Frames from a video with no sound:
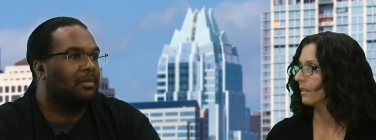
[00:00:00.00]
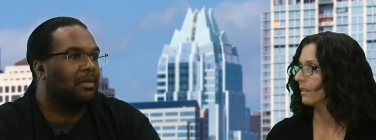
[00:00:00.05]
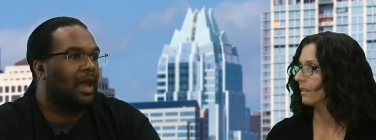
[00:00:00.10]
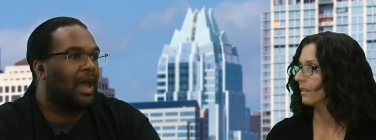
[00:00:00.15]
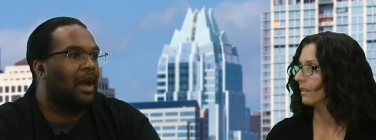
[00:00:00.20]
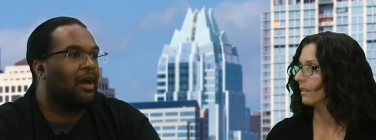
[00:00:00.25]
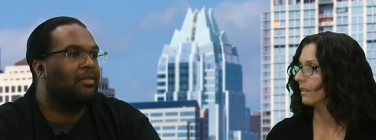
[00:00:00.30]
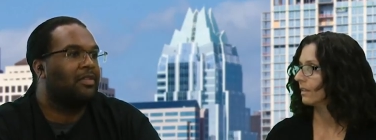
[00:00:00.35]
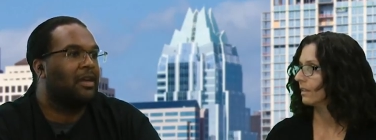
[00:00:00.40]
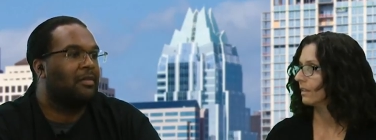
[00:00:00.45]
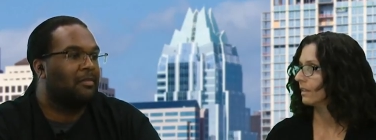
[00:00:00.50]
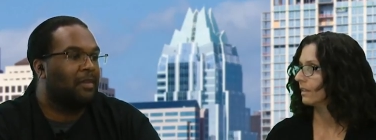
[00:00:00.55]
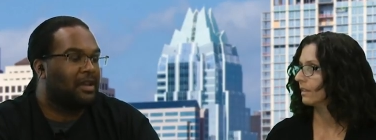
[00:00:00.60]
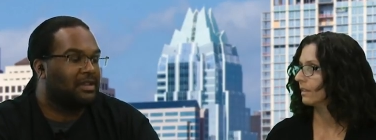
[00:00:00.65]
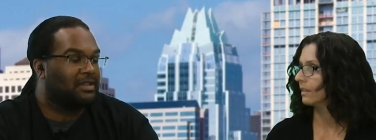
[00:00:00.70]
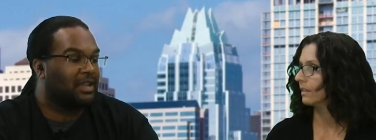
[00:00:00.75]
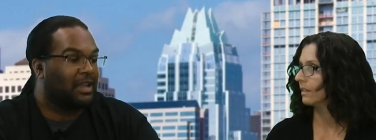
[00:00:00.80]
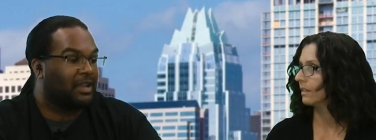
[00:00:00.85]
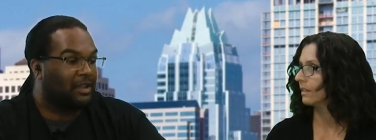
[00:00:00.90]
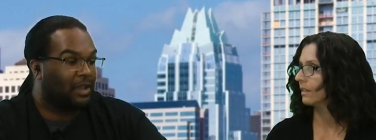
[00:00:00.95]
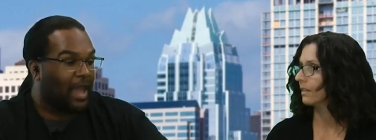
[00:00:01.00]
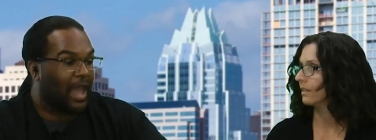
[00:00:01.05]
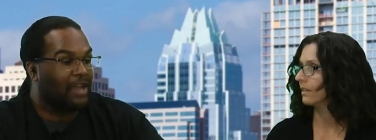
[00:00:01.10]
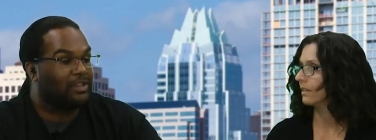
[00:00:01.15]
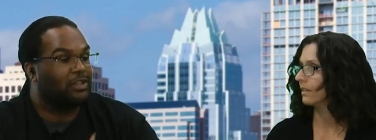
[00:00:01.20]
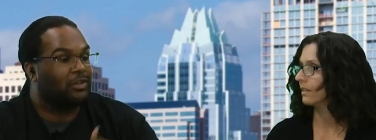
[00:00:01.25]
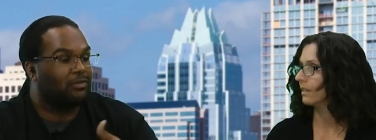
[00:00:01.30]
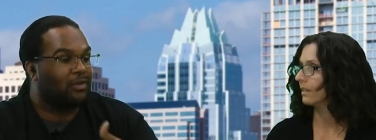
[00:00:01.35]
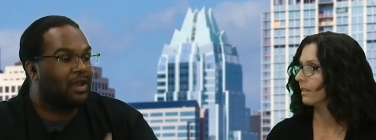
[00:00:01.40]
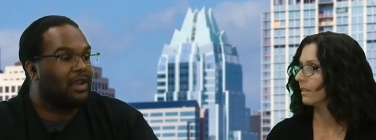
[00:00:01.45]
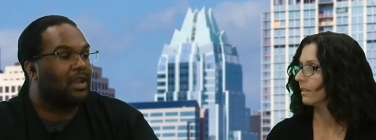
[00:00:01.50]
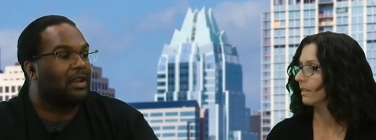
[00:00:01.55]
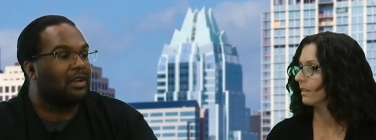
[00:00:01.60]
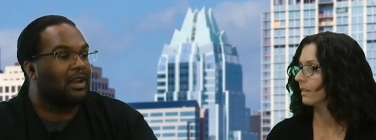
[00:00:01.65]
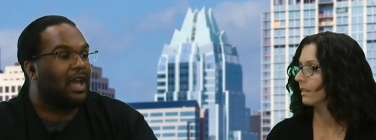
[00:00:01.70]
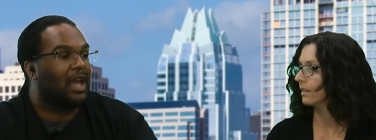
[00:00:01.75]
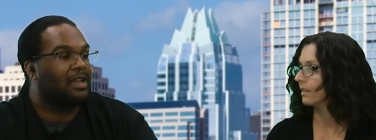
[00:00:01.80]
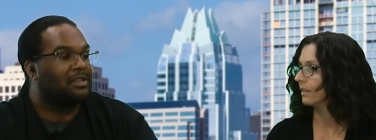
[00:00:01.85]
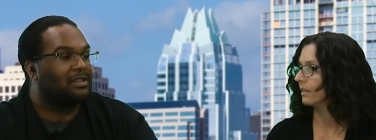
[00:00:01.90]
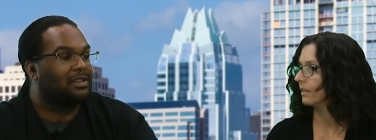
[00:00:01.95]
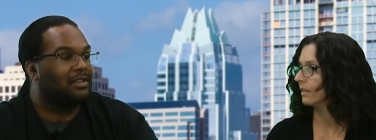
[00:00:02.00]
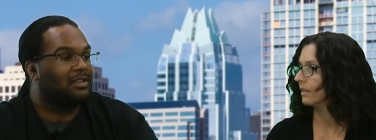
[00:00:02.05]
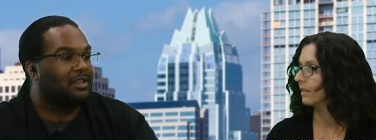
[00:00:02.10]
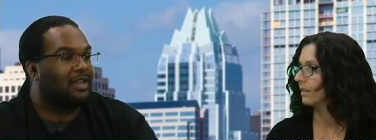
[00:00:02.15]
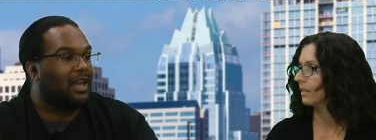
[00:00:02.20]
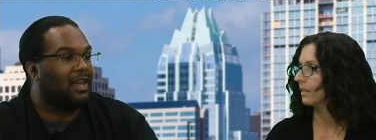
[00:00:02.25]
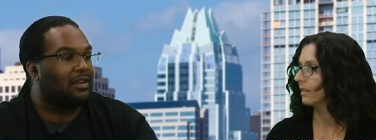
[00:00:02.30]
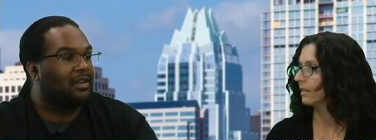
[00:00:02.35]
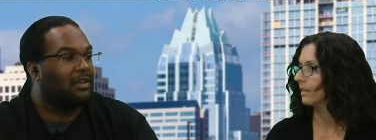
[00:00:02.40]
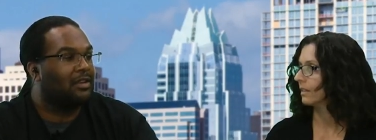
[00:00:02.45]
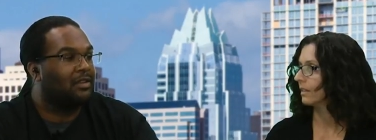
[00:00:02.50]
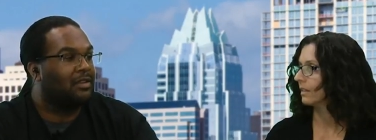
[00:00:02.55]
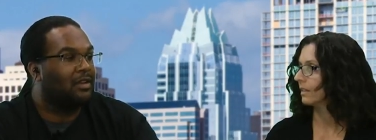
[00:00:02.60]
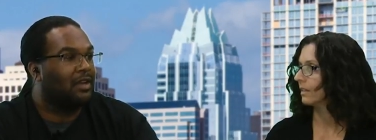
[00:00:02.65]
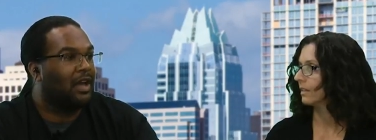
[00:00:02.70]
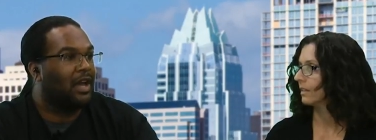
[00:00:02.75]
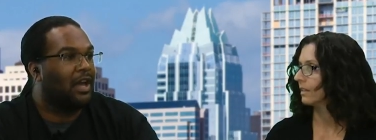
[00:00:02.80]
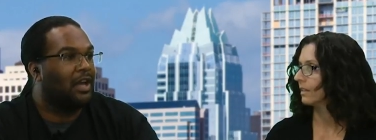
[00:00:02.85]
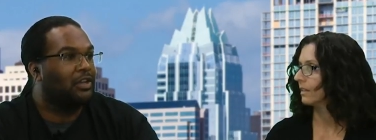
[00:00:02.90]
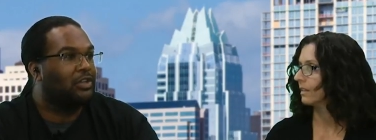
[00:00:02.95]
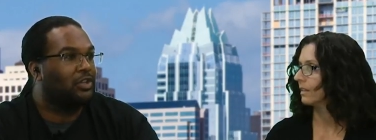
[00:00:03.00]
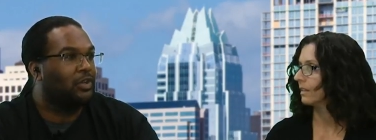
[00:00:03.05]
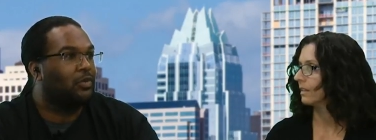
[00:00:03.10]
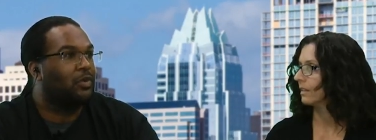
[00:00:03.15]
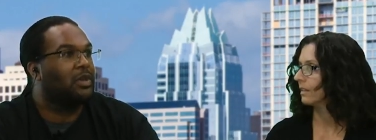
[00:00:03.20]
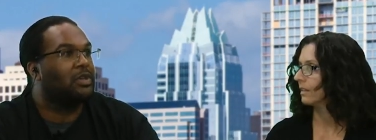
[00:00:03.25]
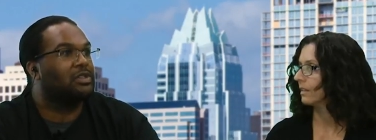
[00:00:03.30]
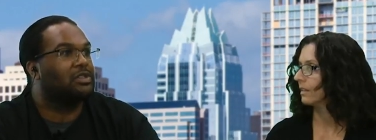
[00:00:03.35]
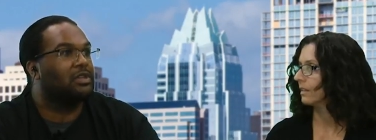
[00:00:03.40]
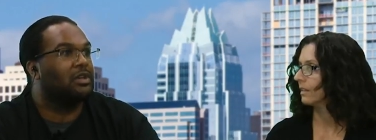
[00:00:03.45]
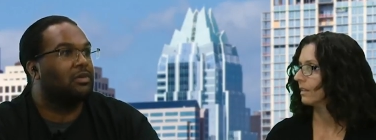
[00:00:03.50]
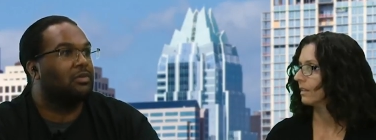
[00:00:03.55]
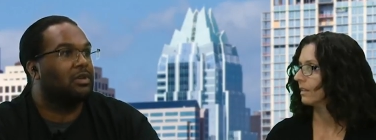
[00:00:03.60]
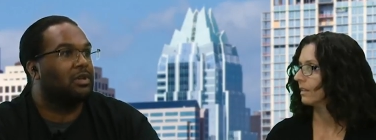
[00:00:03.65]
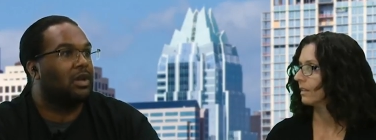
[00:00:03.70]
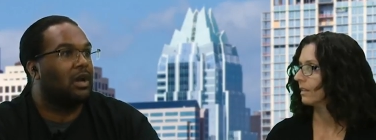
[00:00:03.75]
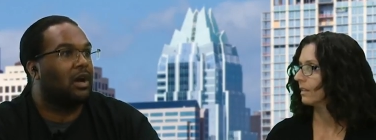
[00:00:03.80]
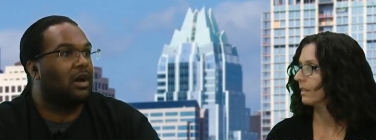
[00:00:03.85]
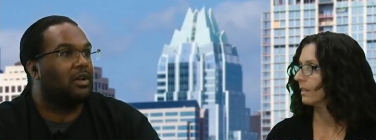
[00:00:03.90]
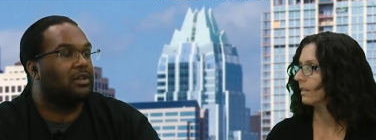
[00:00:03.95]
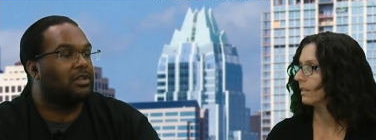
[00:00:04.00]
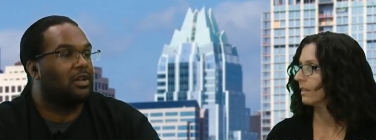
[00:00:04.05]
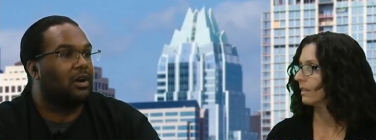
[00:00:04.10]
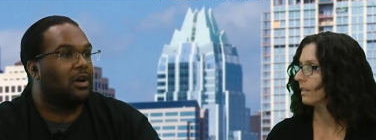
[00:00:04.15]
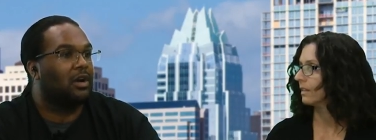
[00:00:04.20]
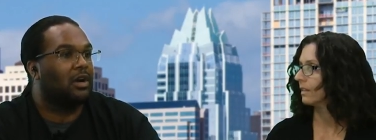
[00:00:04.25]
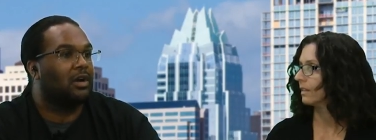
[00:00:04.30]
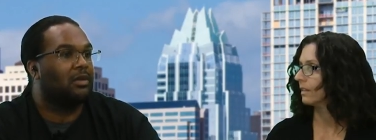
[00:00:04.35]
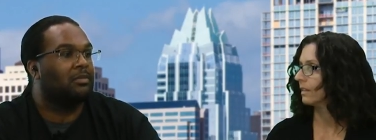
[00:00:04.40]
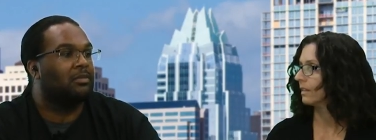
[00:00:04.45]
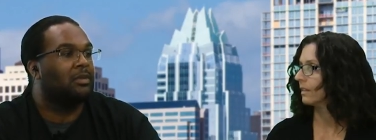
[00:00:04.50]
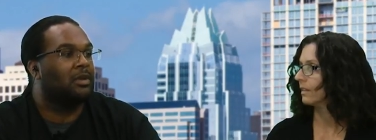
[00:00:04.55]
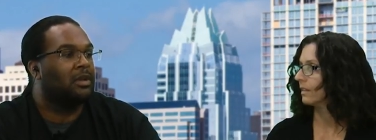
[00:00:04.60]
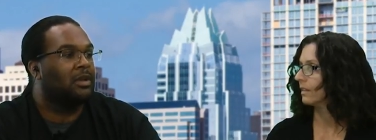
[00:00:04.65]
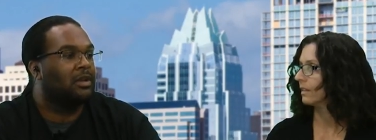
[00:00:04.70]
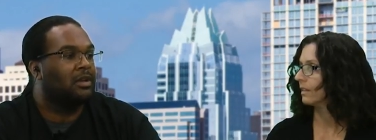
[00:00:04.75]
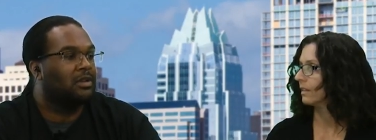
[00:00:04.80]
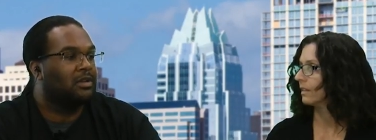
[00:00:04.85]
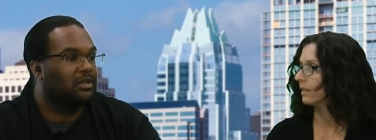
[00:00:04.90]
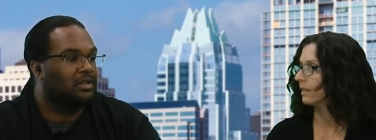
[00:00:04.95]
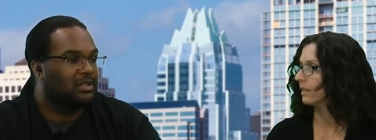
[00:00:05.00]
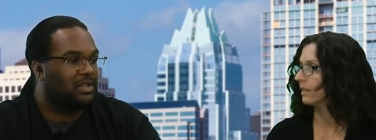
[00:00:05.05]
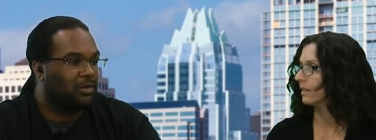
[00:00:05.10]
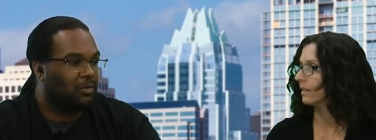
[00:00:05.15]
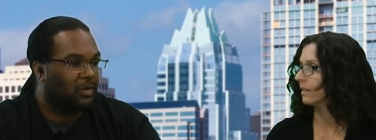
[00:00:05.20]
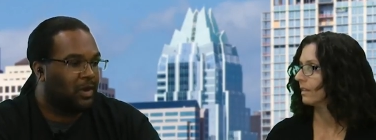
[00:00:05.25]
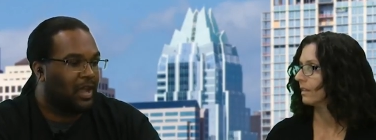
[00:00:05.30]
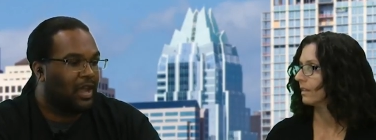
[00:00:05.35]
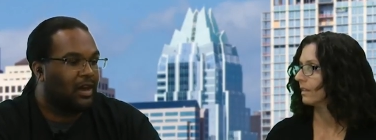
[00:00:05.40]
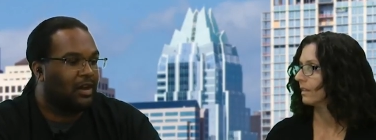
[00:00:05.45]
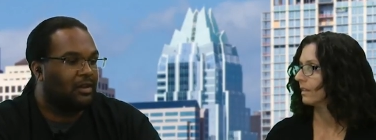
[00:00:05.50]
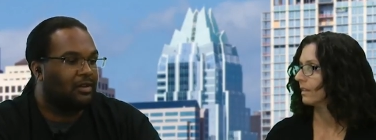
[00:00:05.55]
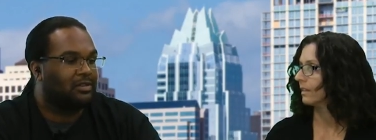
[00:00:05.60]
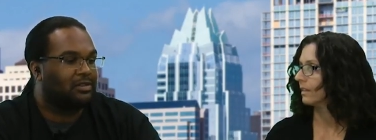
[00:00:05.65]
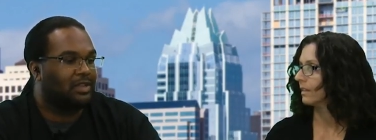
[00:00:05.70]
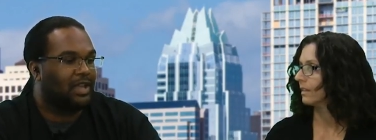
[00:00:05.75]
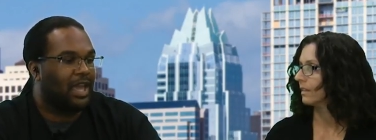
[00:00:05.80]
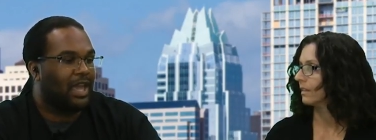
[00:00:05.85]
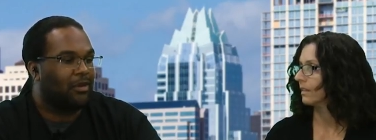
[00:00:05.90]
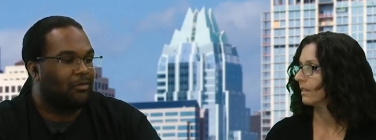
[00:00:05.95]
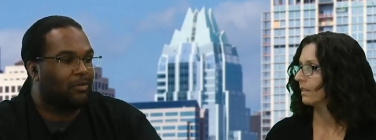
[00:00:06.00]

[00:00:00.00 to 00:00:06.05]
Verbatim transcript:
Speaker 1: how that makes, like, actually recognizing that uh, doing so would cause harm to someone else right.